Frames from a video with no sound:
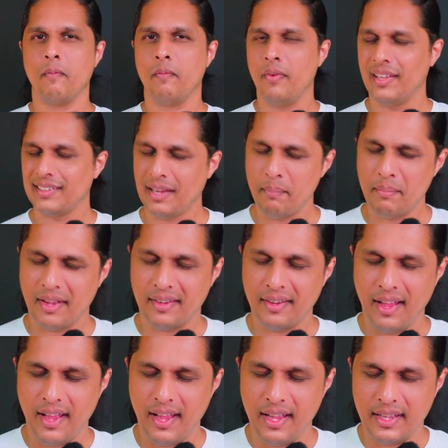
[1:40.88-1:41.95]
Welcome back,
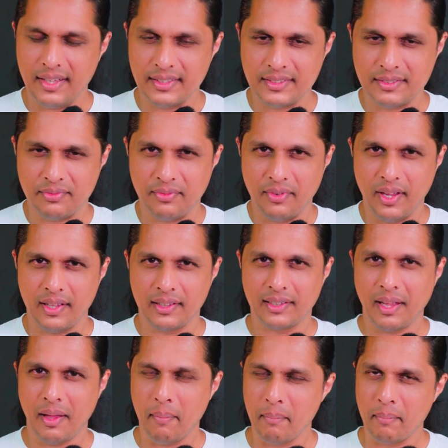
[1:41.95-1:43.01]
guys.
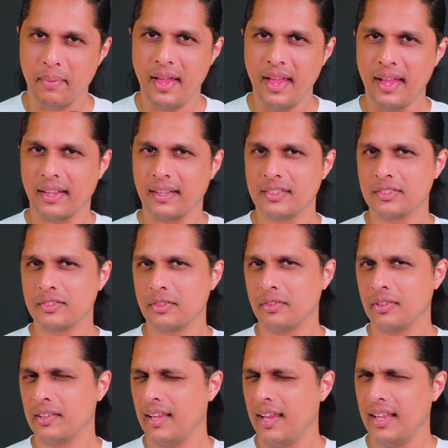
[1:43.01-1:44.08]
Welcome back. So
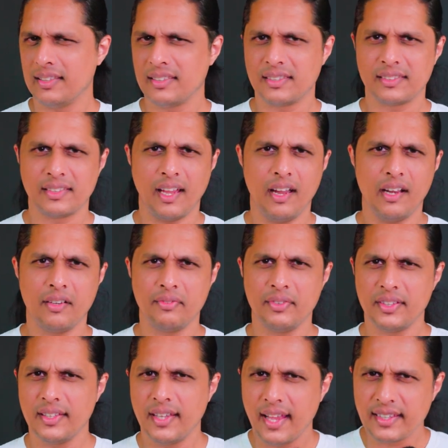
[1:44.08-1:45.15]
let's start
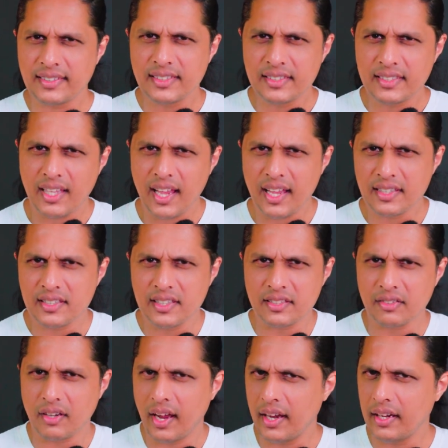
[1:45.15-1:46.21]
with the
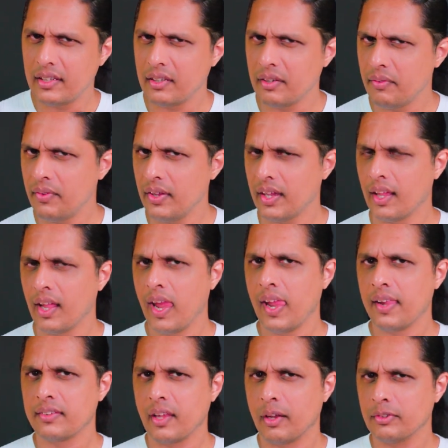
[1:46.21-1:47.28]
exercises right away.
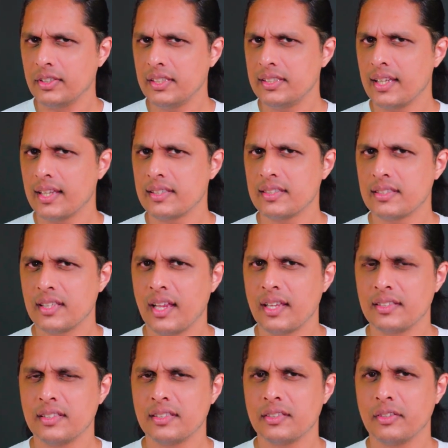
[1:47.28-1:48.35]
Now this
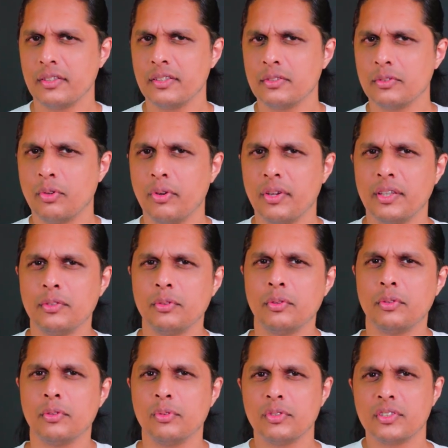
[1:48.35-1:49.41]
exercise is going to
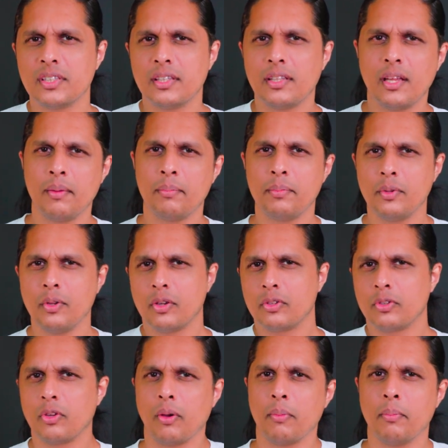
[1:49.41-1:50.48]
loosen up your
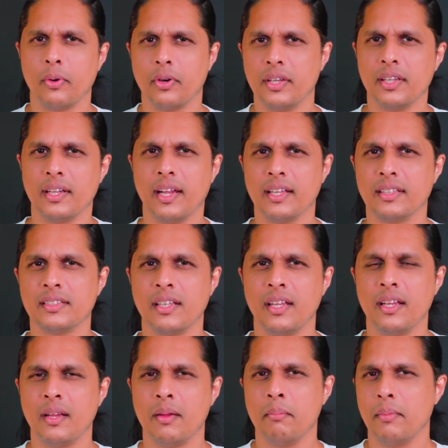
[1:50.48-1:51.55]
top body, guys.
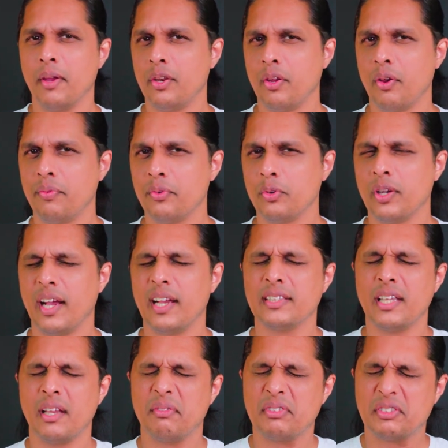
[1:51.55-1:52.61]
Many of you
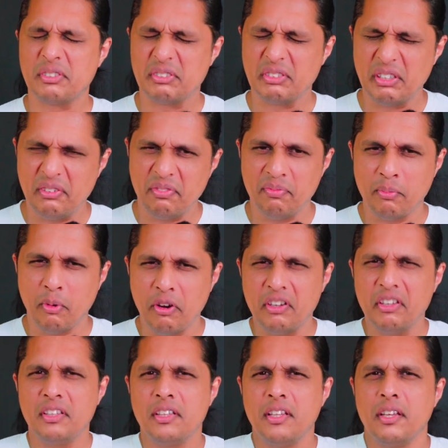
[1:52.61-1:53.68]
guys have stiff
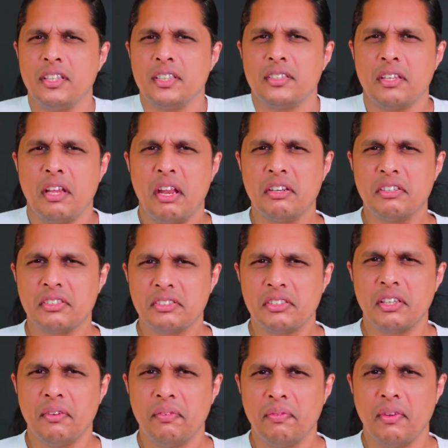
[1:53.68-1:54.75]
body. They stand
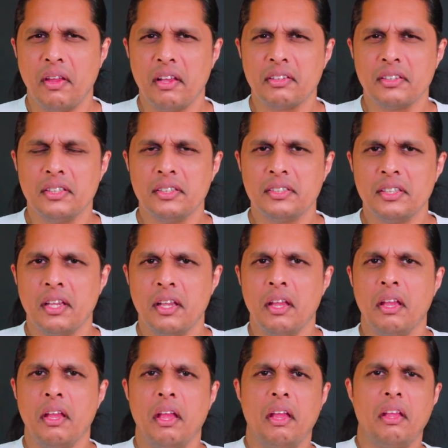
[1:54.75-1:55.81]
stiff like this
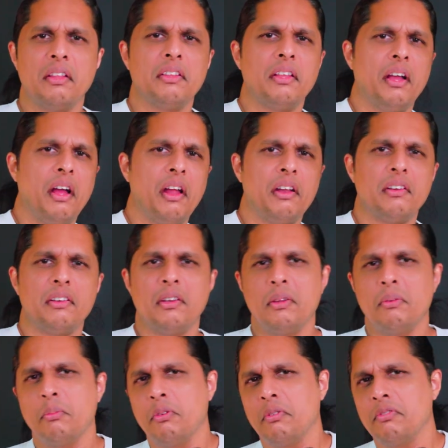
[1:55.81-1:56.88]
and they
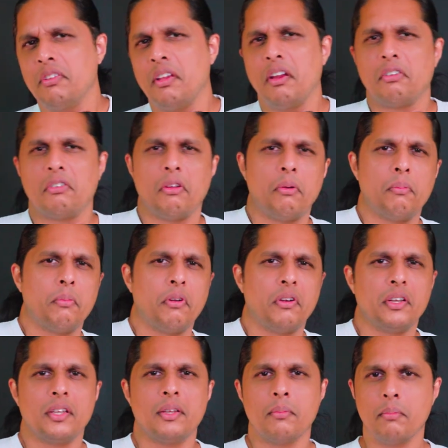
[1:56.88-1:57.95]
hardly move their top
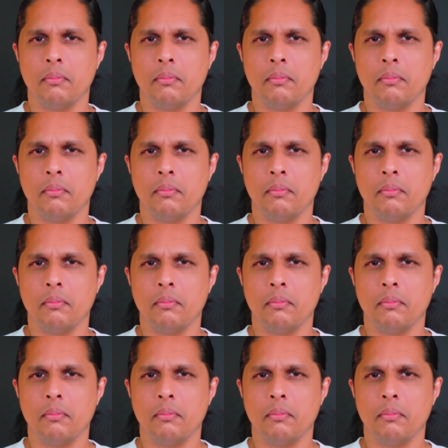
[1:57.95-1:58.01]
body.